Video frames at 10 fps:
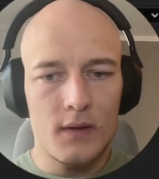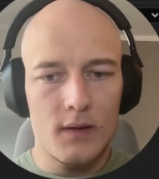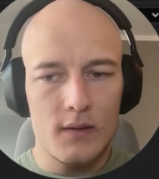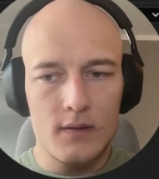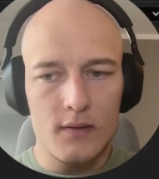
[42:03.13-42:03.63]

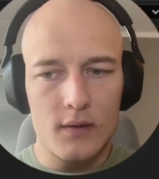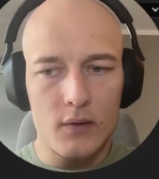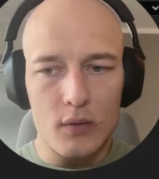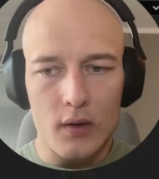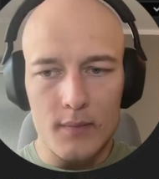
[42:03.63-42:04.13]
and a
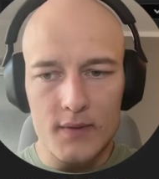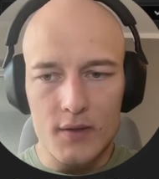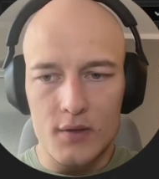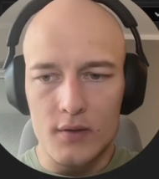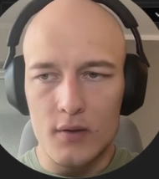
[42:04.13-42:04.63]
new
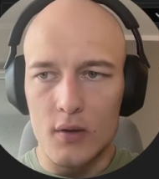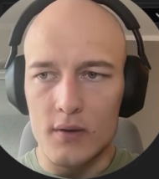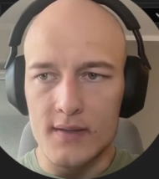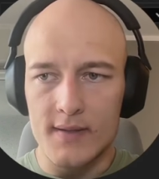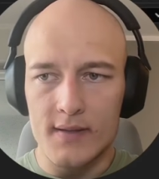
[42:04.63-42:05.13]
composition, call
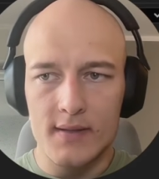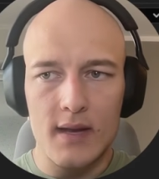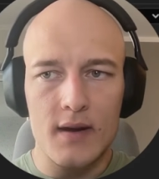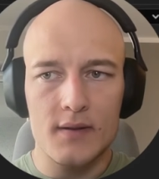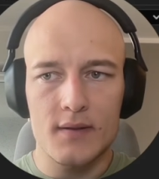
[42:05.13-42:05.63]
this
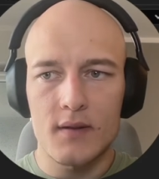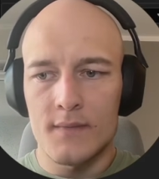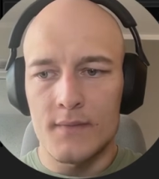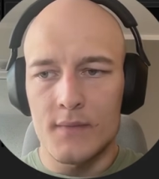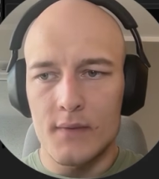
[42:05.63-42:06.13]
stars.
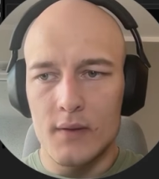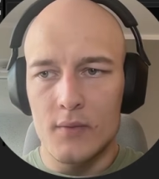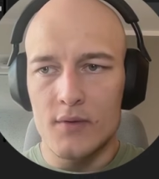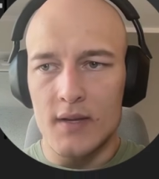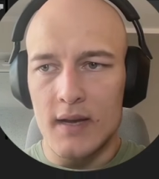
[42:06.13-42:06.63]
Now
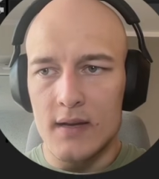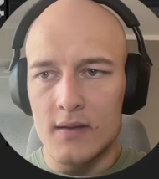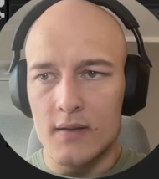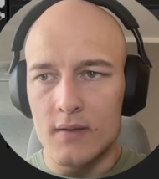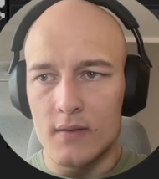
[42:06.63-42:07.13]
just add
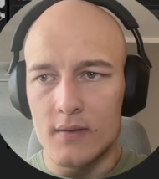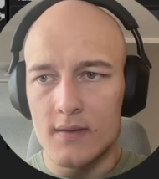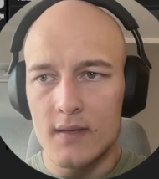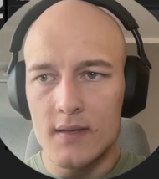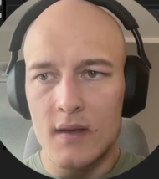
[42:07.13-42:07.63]
the
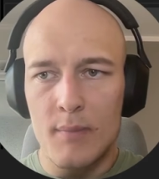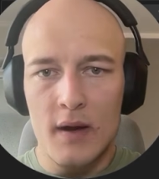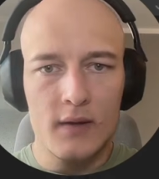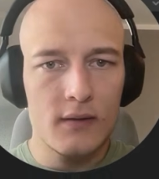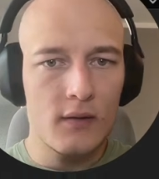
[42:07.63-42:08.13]
CC
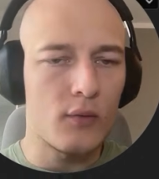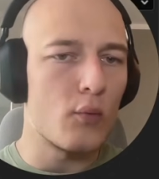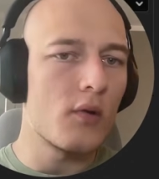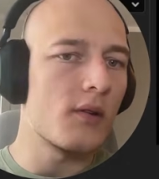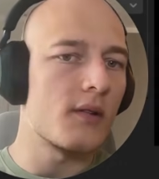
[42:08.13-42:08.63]
particle
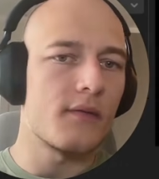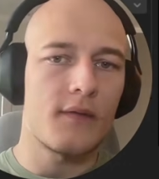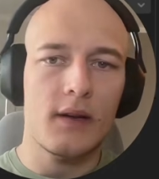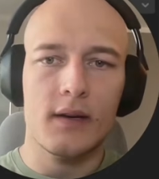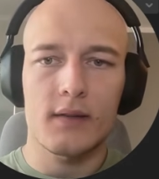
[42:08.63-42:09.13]
world
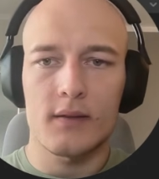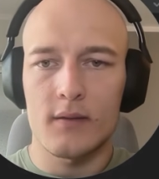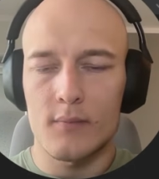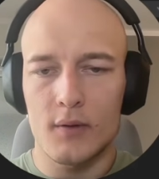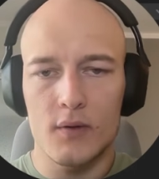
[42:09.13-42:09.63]
effect,
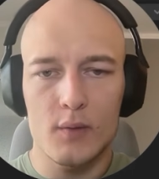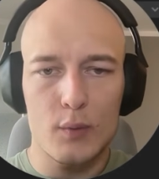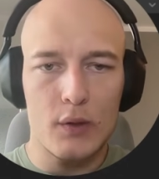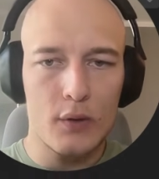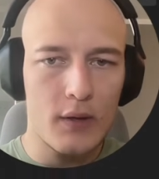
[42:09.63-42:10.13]
because we're
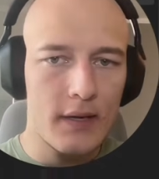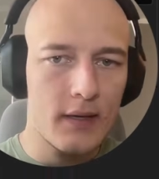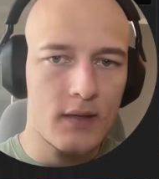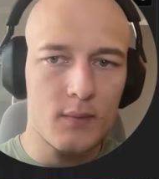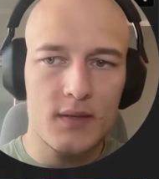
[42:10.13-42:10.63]
going to
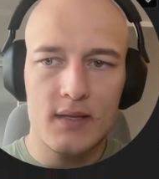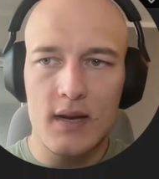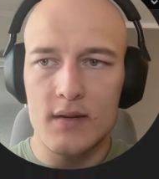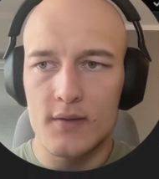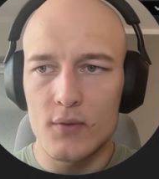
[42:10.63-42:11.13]
add some
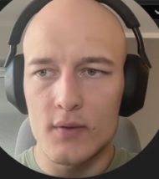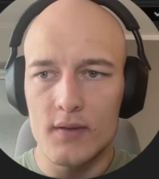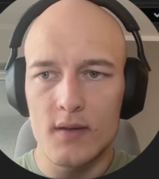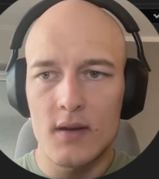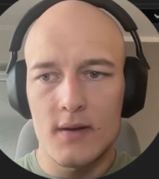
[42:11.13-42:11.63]
stars to
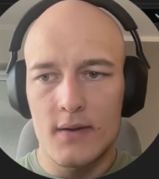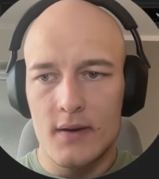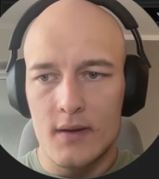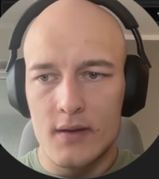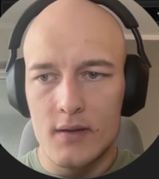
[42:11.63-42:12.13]
this.
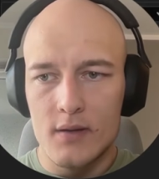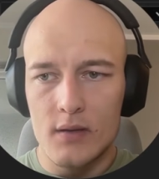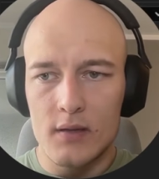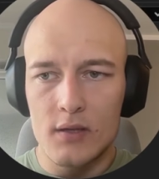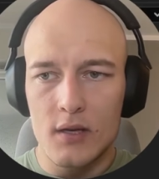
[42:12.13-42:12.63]
And
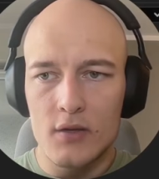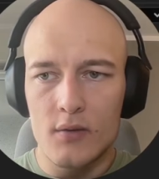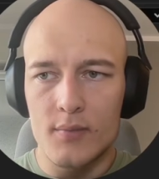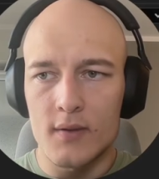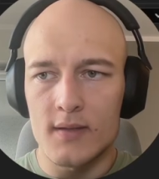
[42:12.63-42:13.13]
let's change
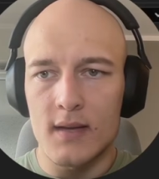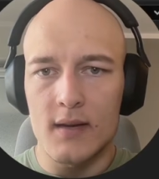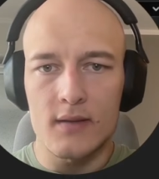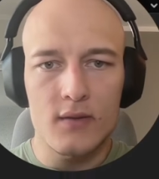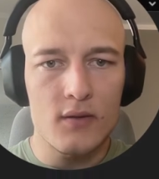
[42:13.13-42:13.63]
up the
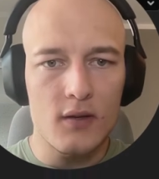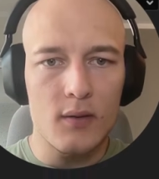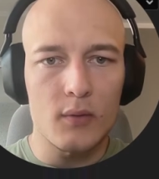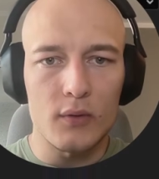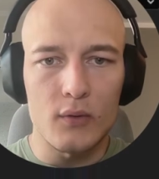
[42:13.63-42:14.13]
settings just like I'm
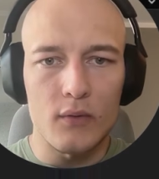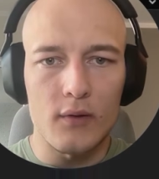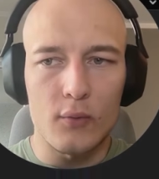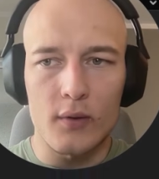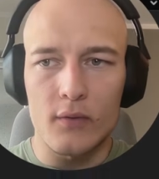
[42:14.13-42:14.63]
going to do it real
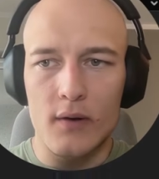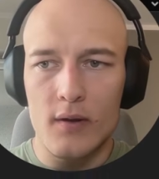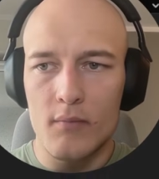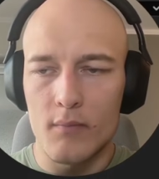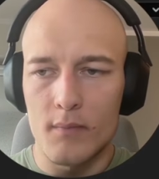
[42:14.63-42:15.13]
quick right
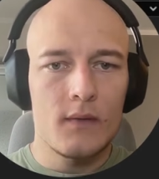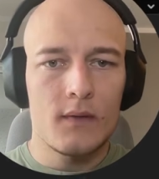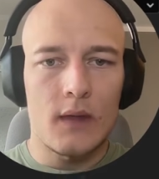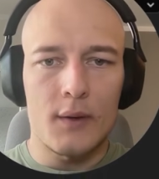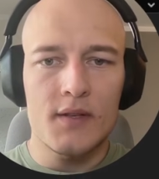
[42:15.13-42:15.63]
now.
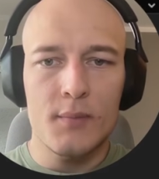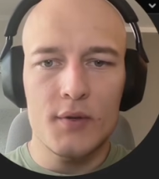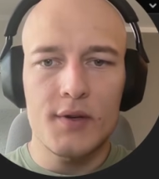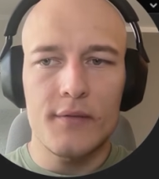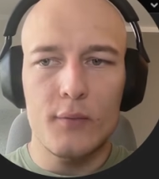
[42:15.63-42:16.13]
Now, there's a bunch
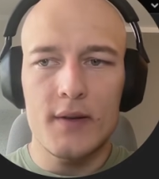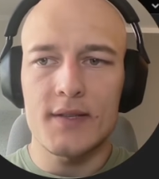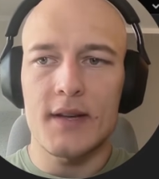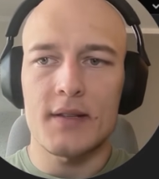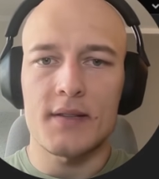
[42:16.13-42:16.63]
of different ways
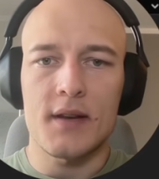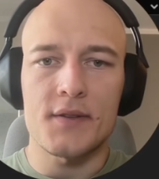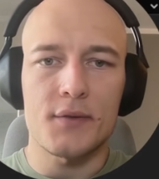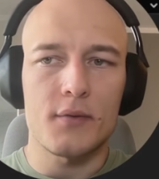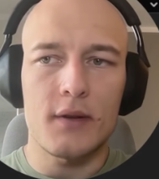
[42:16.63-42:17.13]
to add stars.
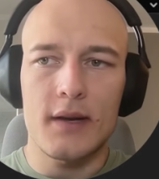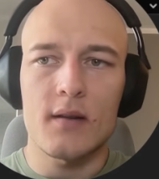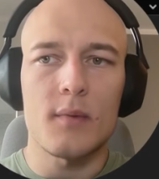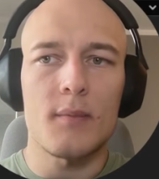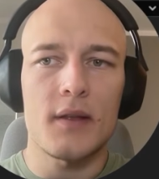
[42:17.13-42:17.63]
You could add
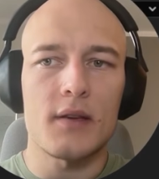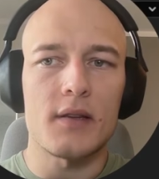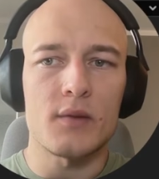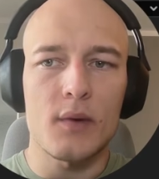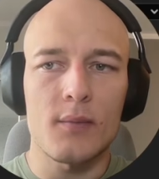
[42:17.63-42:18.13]
them in manually
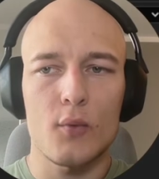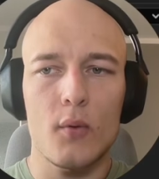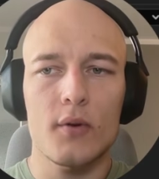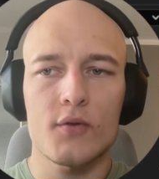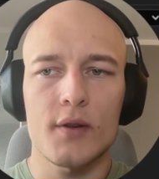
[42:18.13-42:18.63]
as well. But what
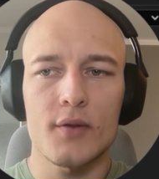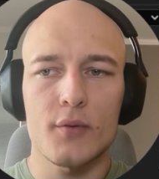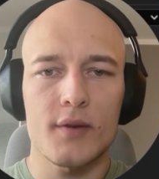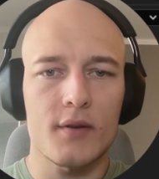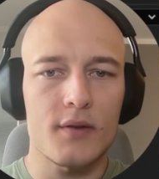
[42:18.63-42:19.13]
we're trying to
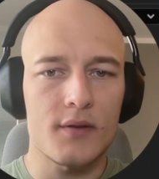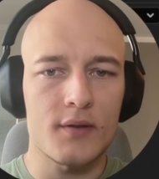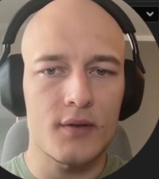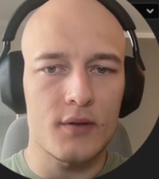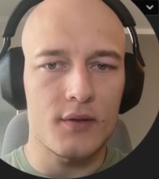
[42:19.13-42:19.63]
do here is
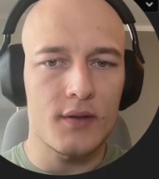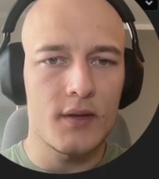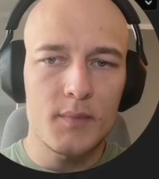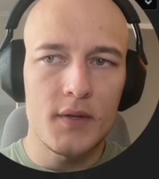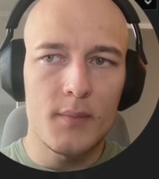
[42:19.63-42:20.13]
just
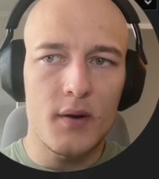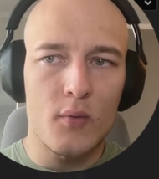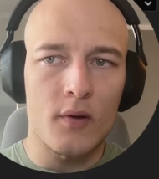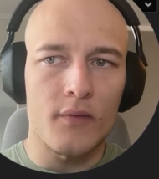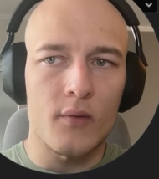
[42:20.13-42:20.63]
speed up our
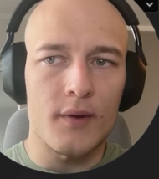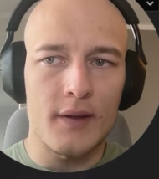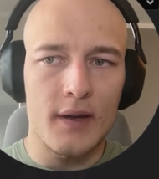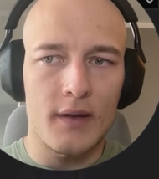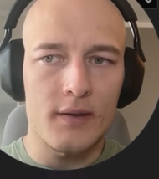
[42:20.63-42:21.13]
workflow and
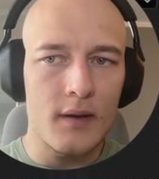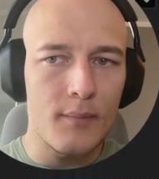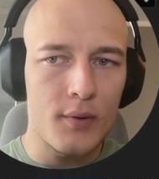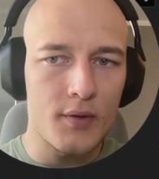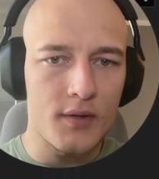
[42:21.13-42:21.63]
add a
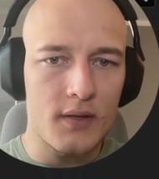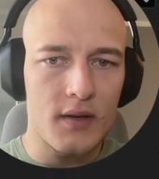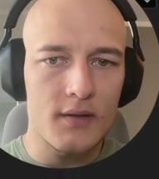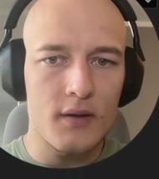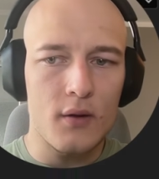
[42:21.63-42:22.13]
bunch of
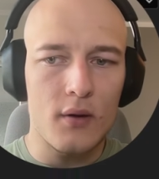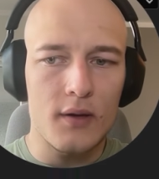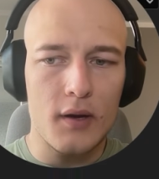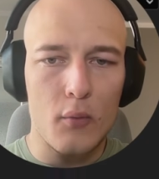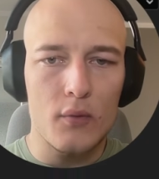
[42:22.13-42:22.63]
stars all
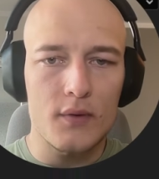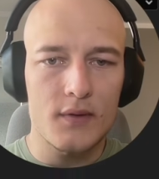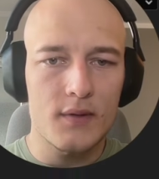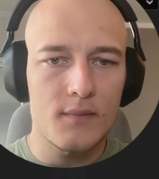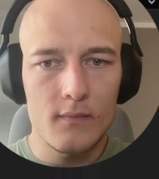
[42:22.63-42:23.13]
in at
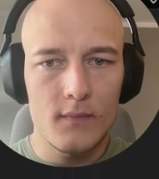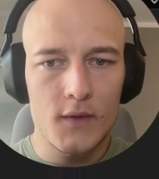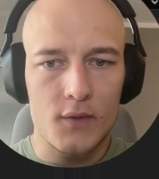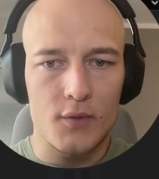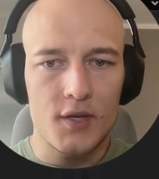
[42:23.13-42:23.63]
once.
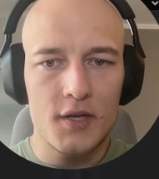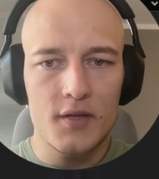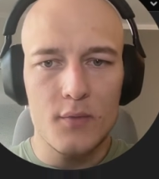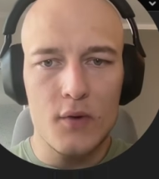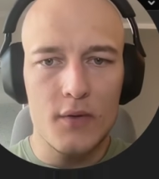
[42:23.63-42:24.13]
So change
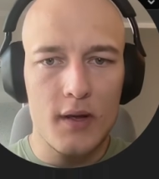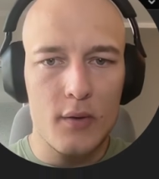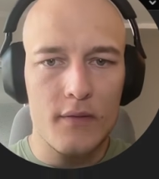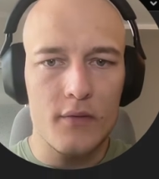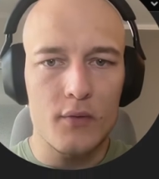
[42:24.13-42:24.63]
them around
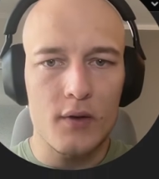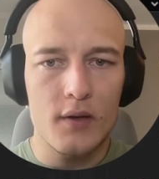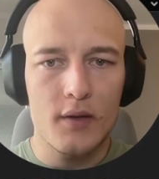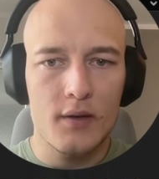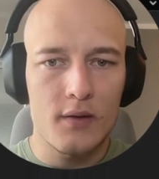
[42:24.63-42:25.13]
however you
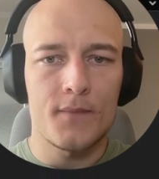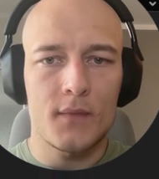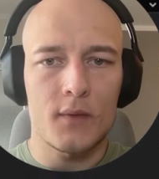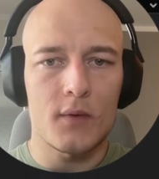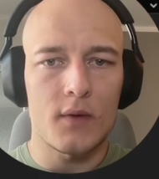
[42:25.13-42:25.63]
like.
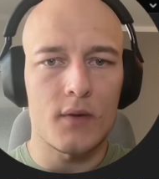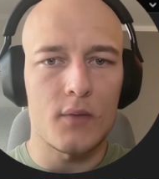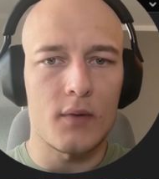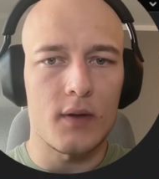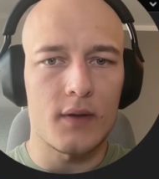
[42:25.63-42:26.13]
I'm going to
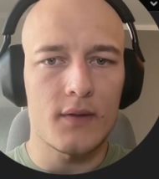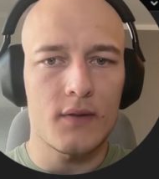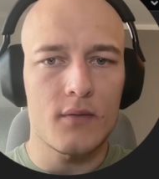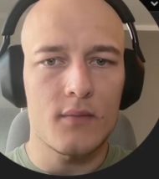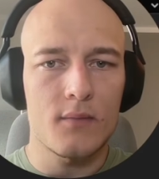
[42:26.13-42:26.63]
do it like
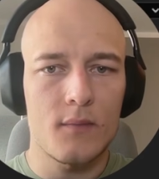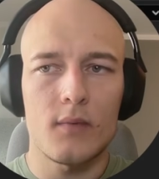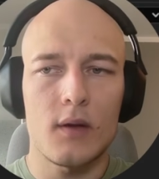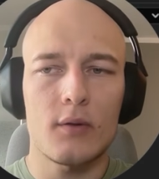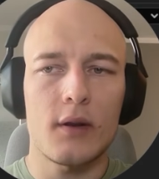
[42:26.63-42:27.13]
so.
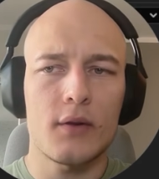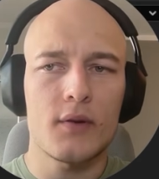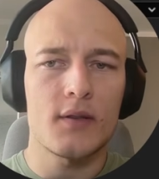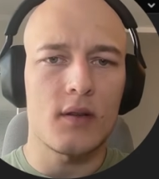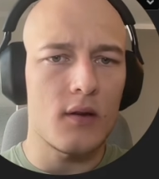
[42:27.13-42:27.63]
I'm going to
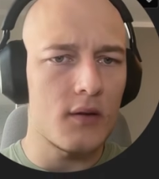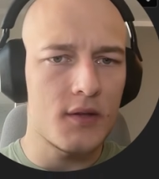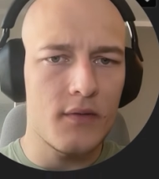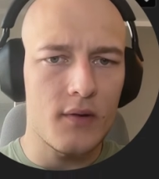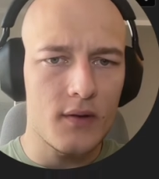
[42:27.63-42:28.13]
increase the
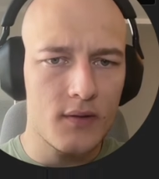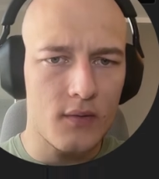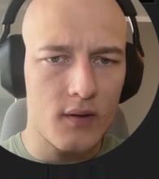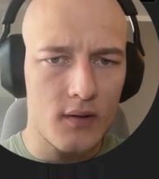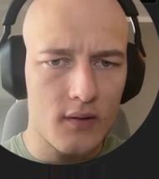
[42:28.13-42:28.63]
longevity so
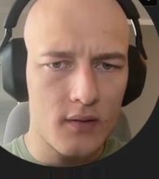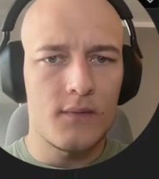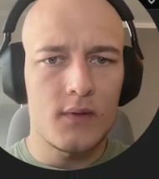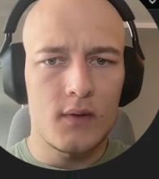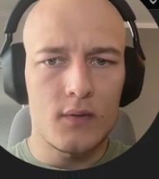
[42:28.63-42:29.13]
that
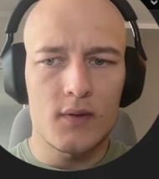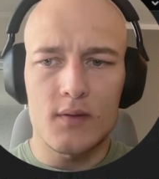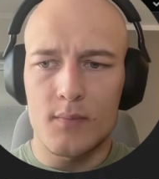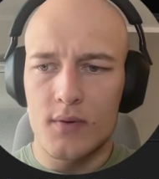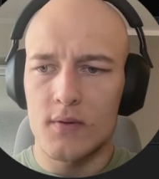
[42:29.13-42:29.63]
they don't
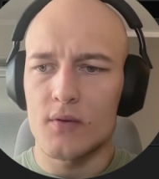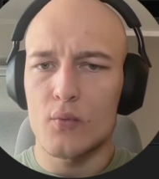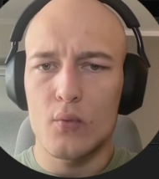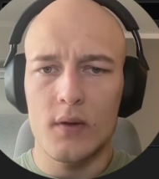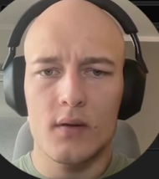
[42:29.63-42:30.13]
disappear as
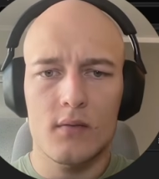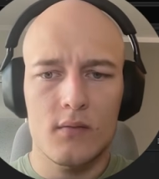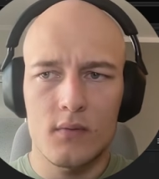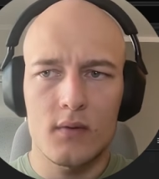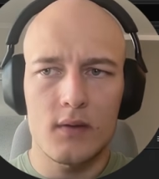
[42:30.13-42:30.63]
quick.
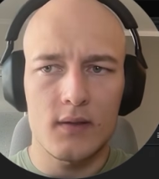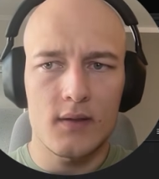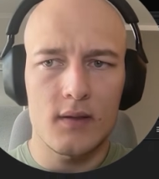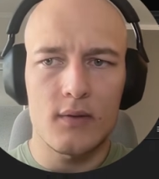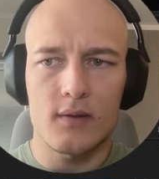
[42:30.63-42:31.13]
Let's
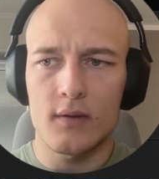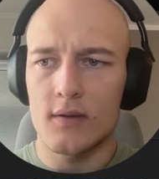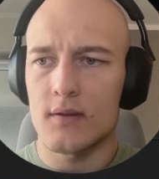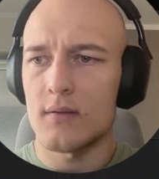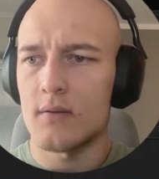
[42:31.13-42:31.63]
see how this
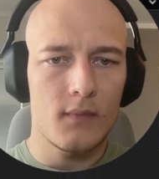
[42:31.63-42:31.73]
looks.